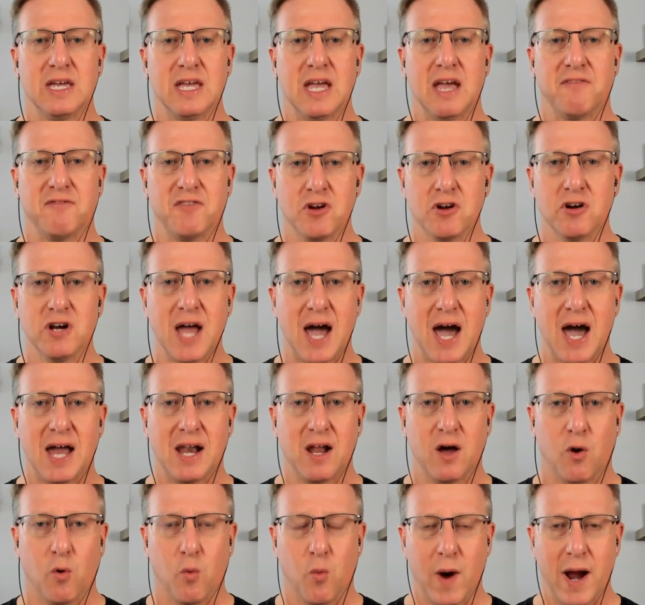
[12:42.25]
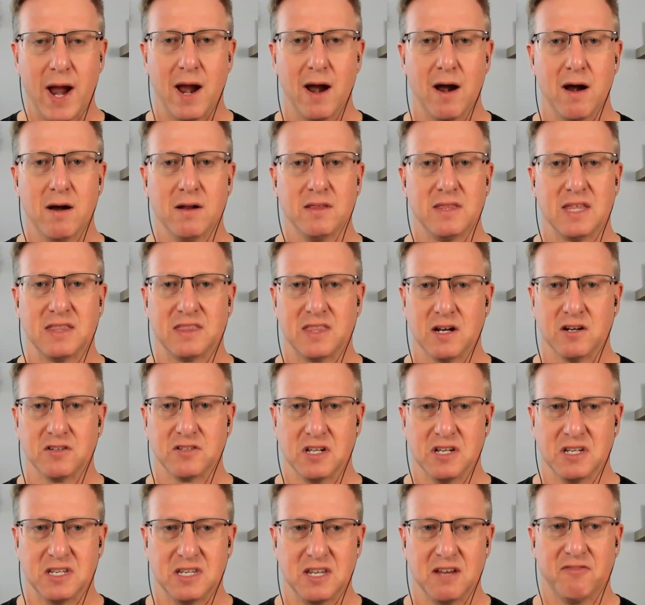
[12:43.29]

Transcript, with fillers: If you're not aware that there's a